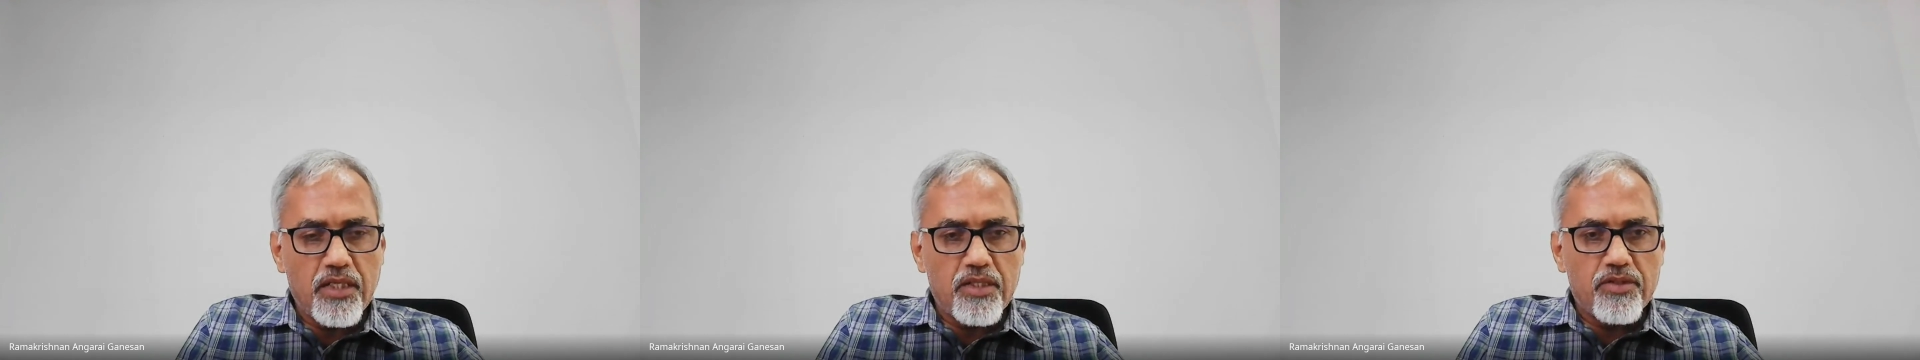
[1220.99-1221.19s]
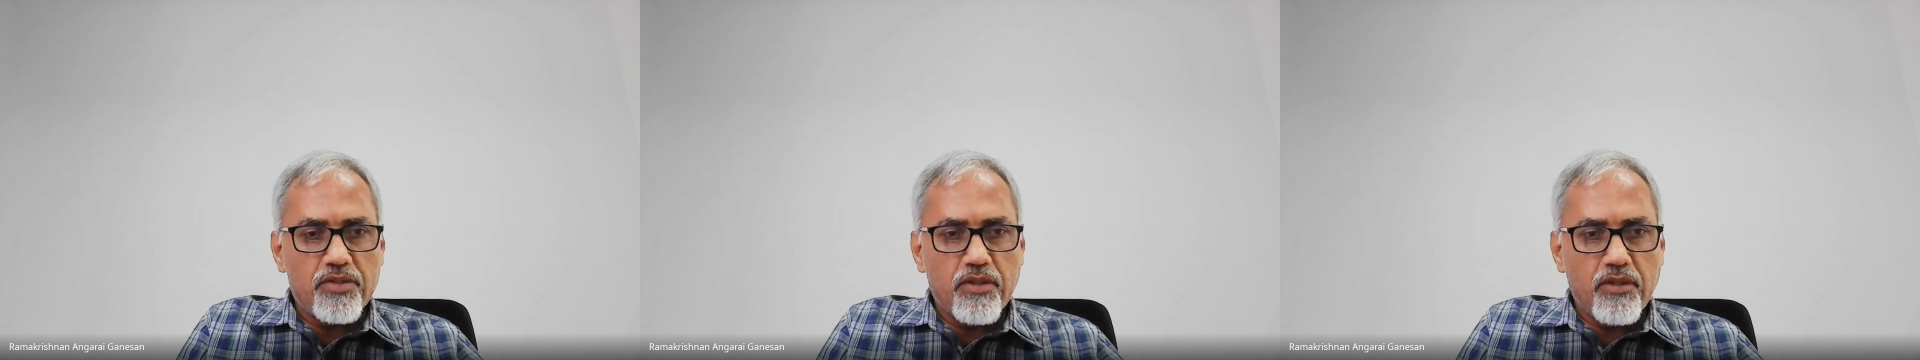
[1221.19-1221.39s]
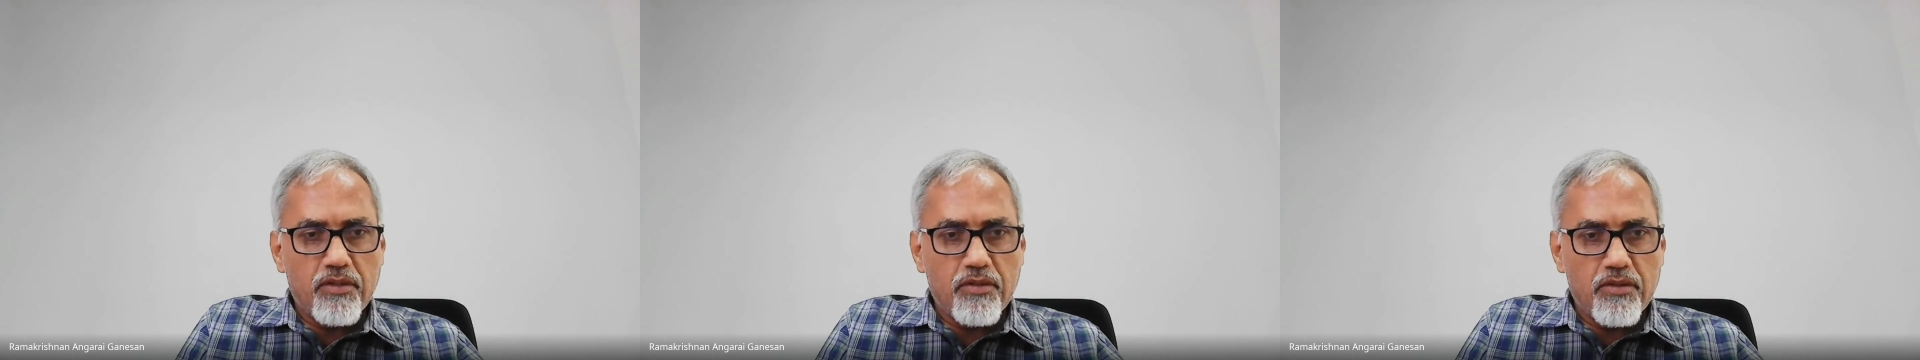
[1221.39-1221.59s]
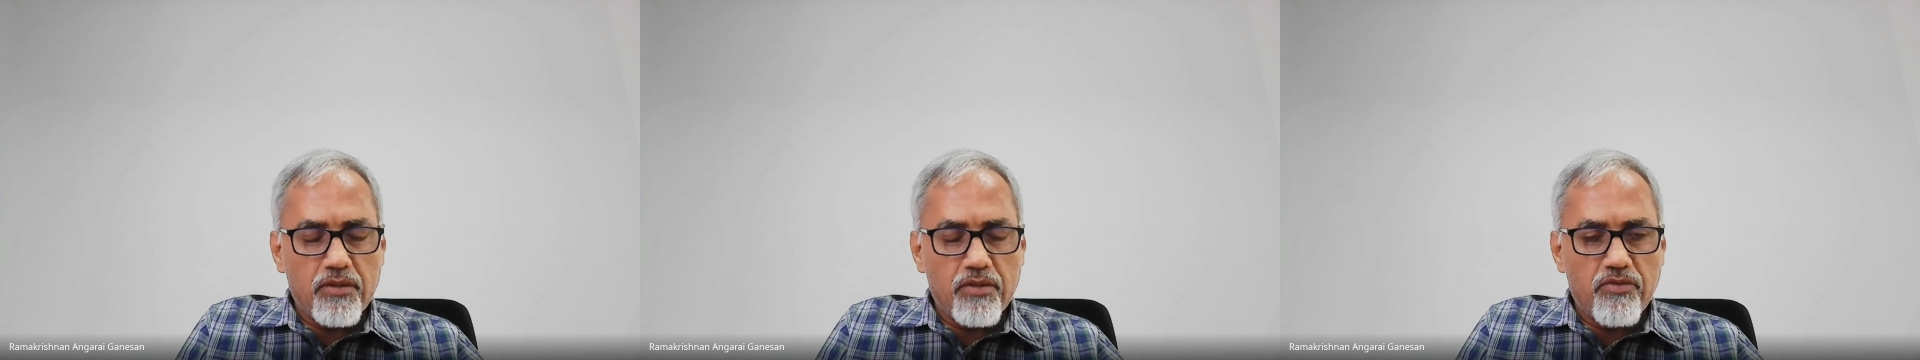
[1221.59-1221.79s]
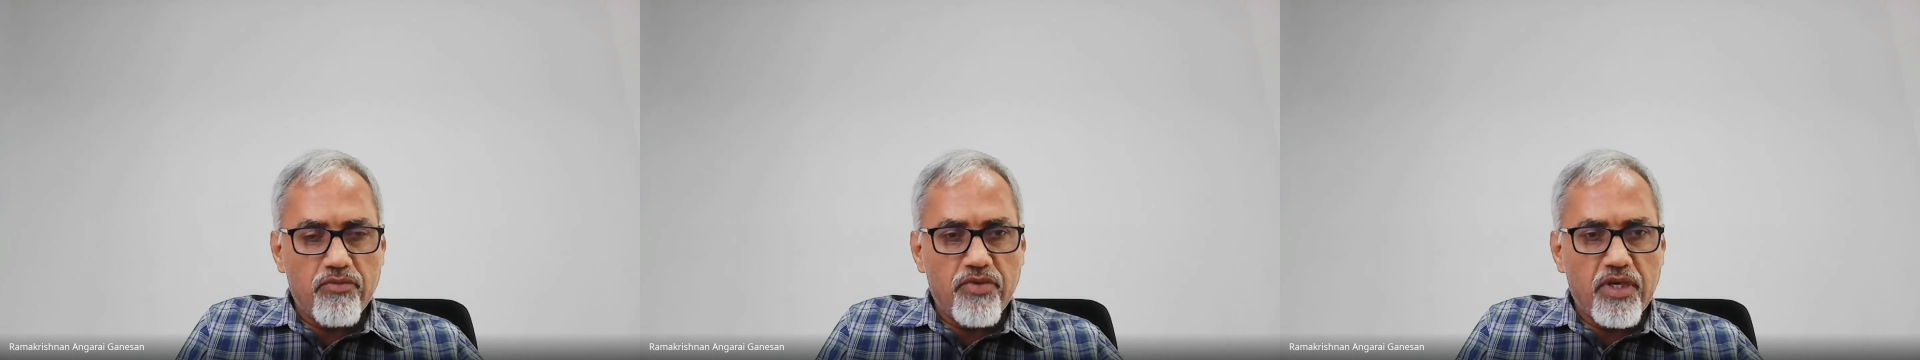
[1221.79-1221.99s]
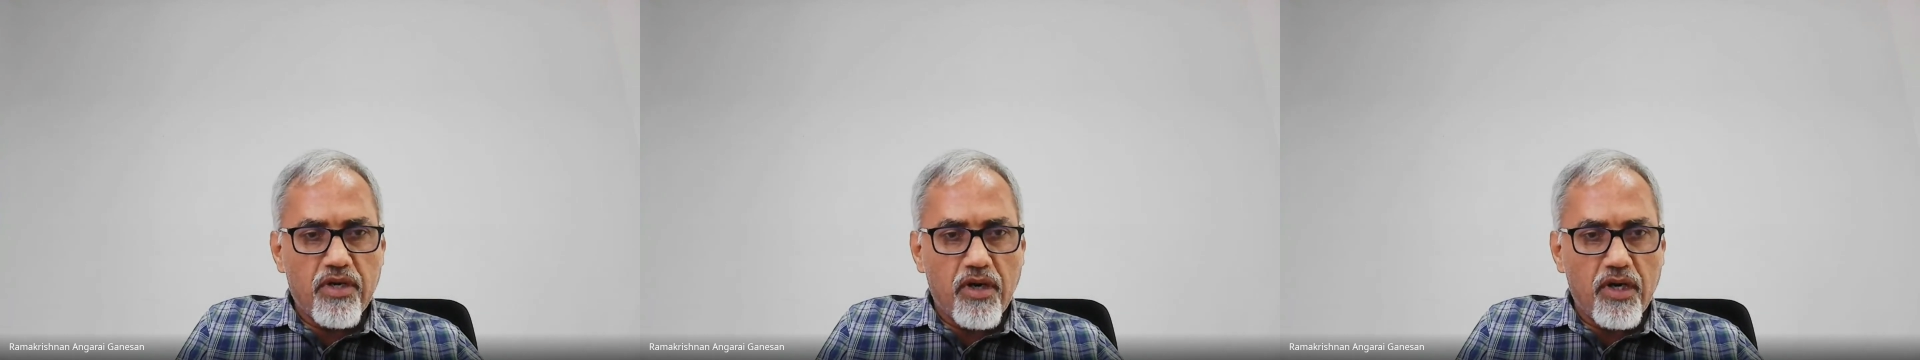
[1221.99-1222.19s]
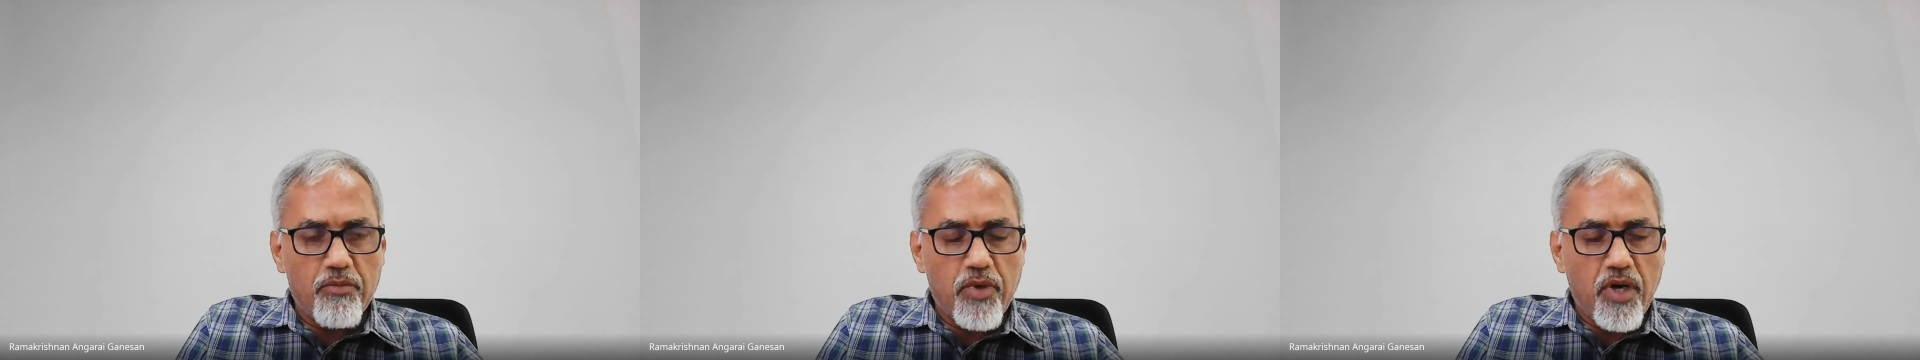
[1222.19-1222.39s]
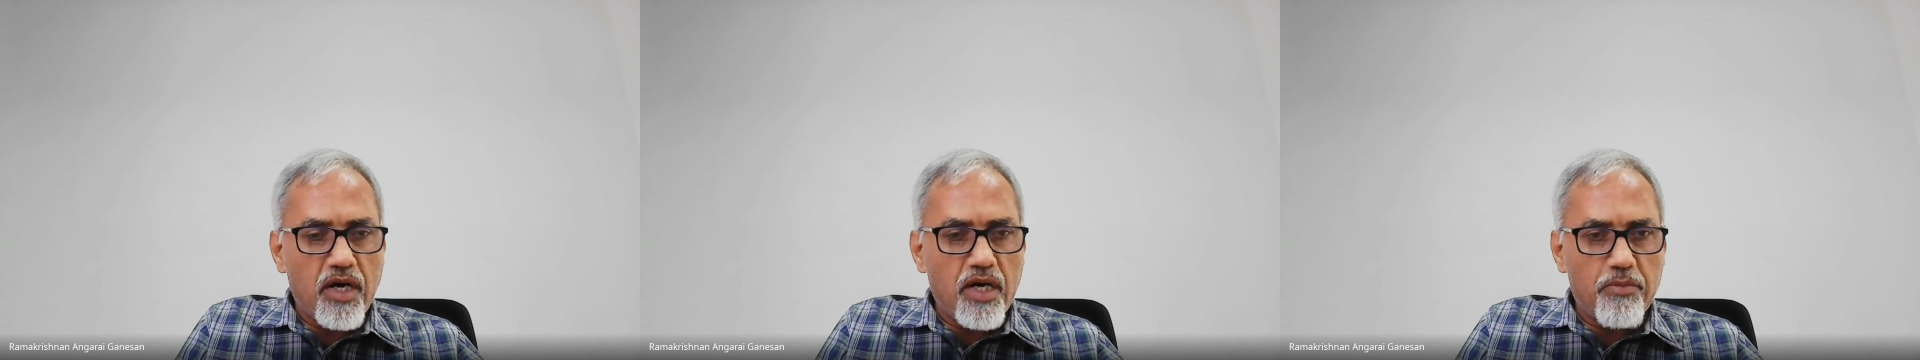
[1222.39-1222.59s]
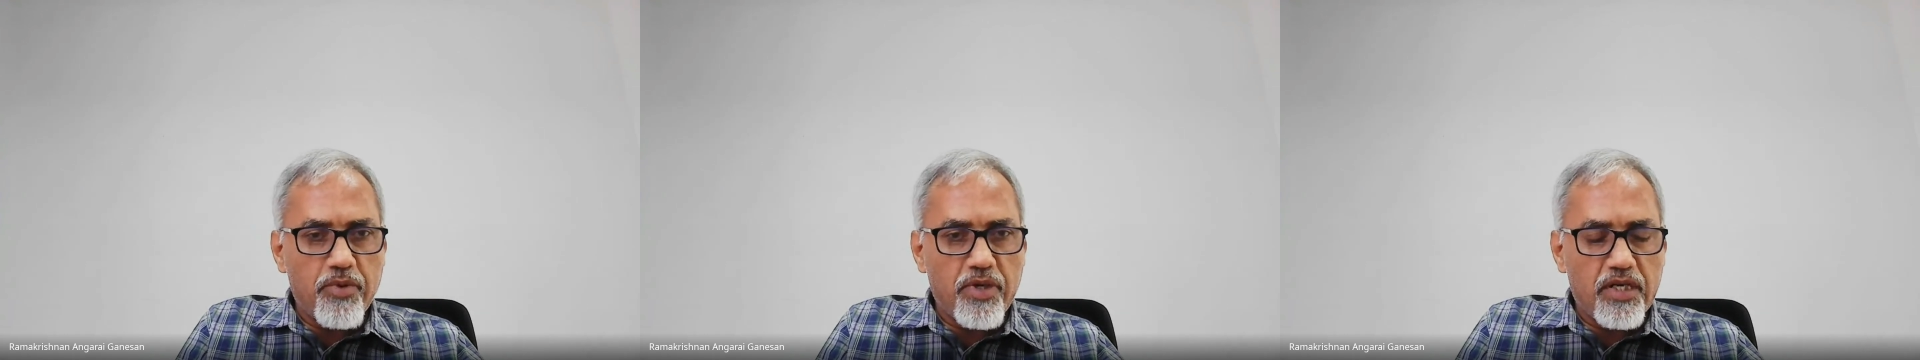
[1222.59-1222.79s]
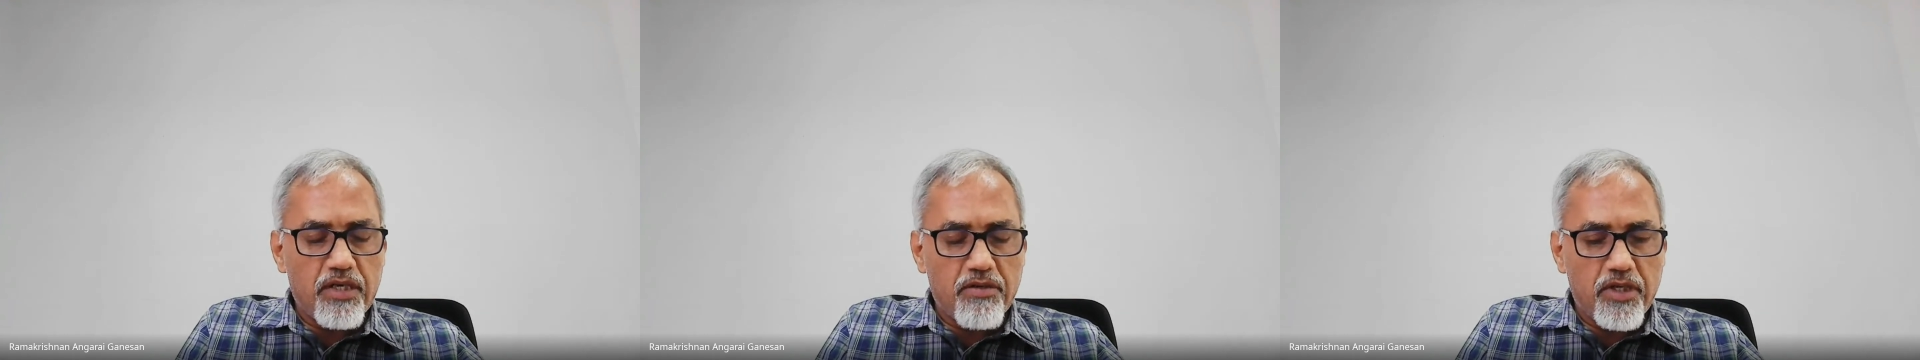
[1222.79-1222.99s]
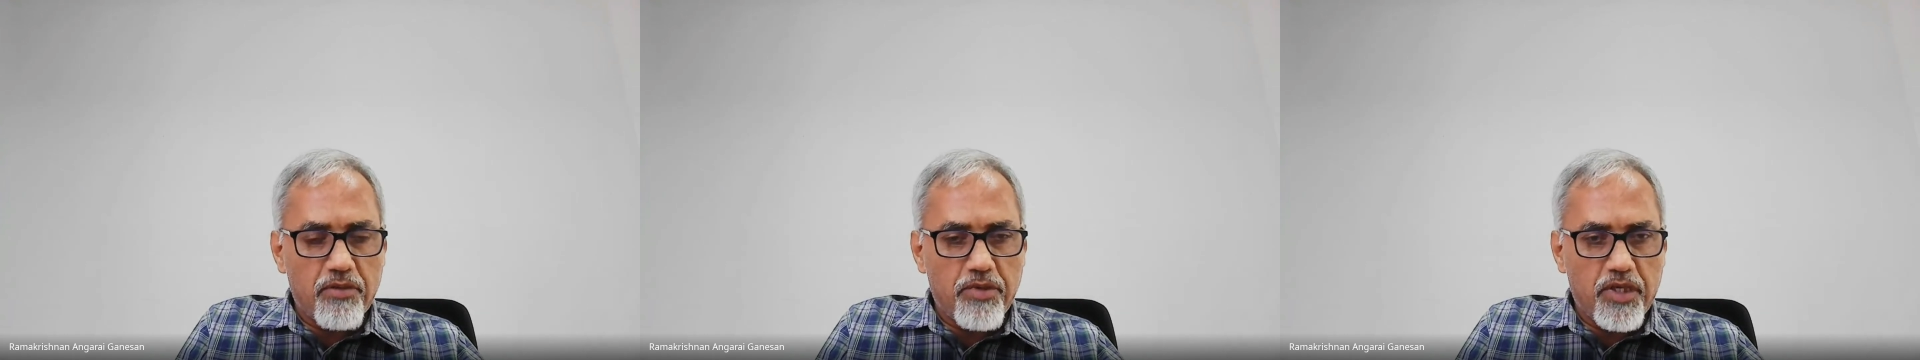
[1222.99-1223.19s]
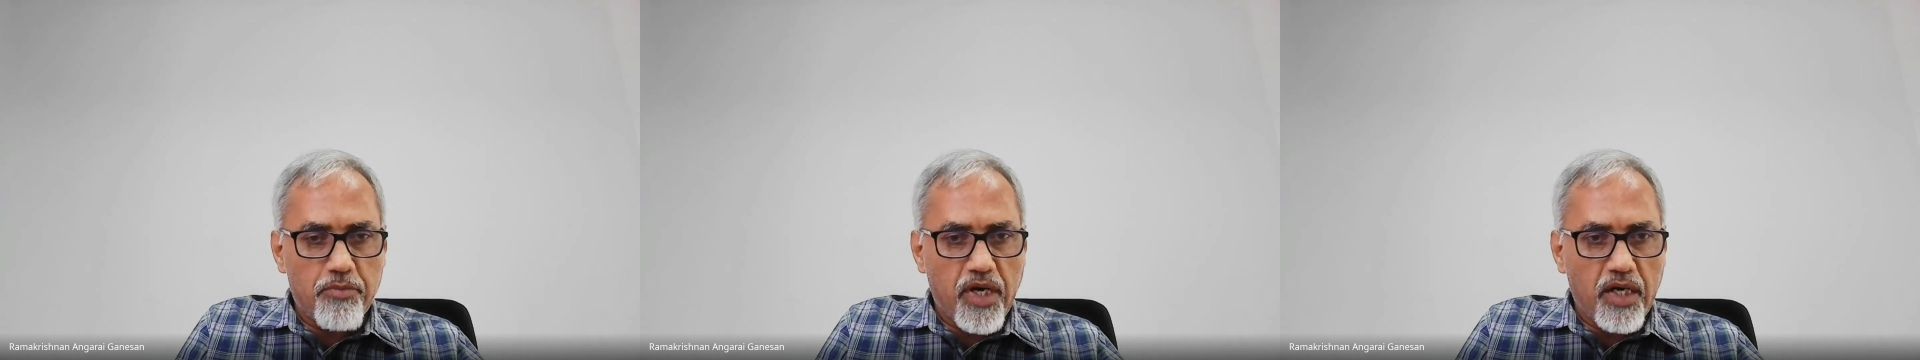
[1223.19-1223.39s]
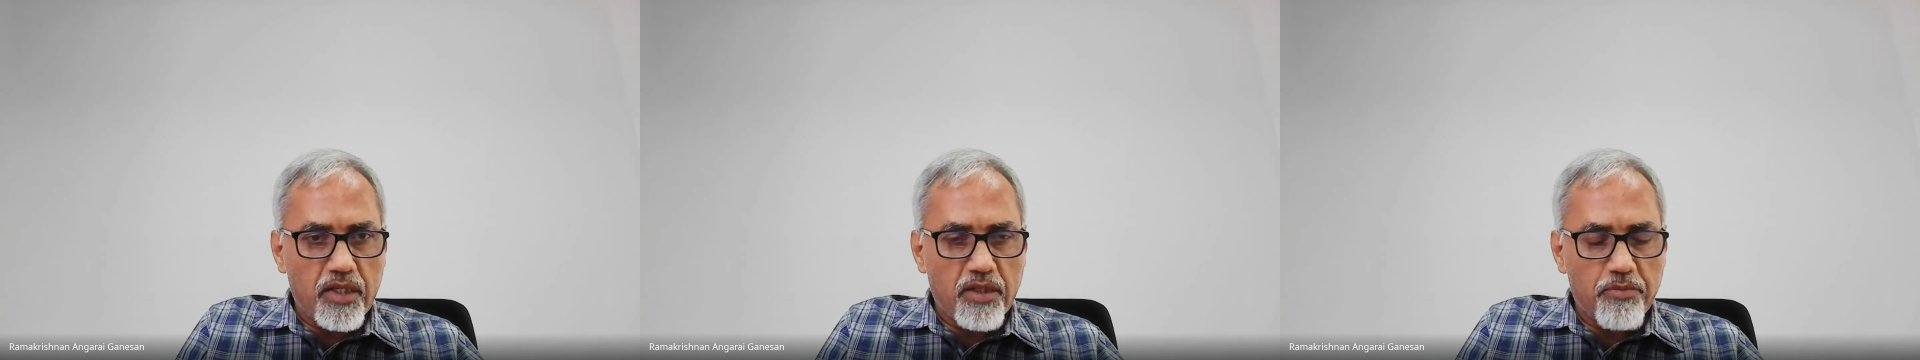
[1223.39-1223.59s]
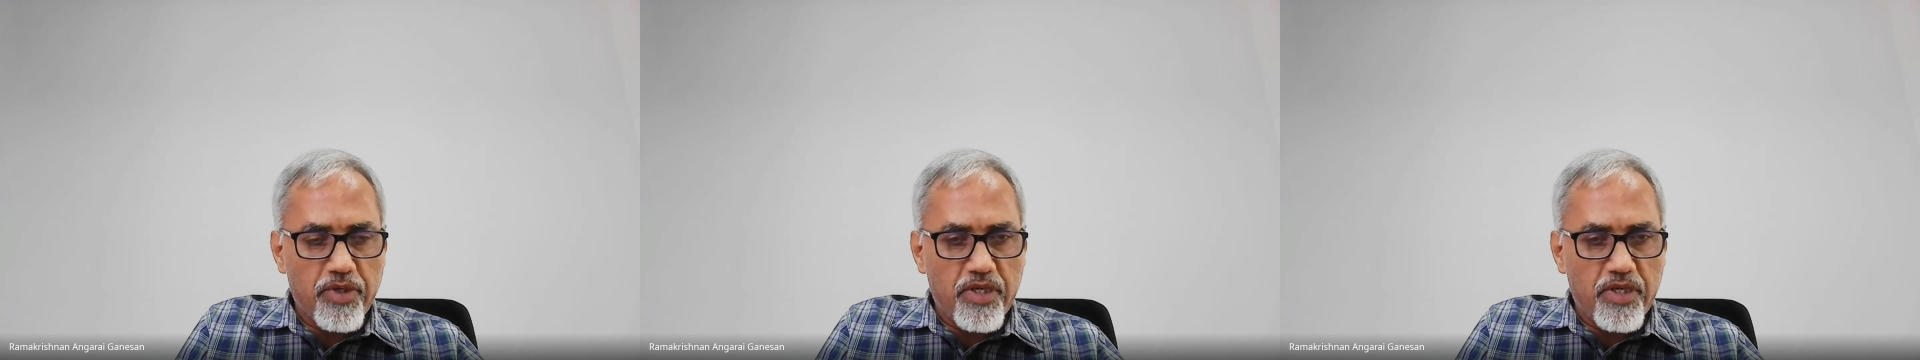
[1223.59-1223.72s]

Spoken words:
So we're all brought up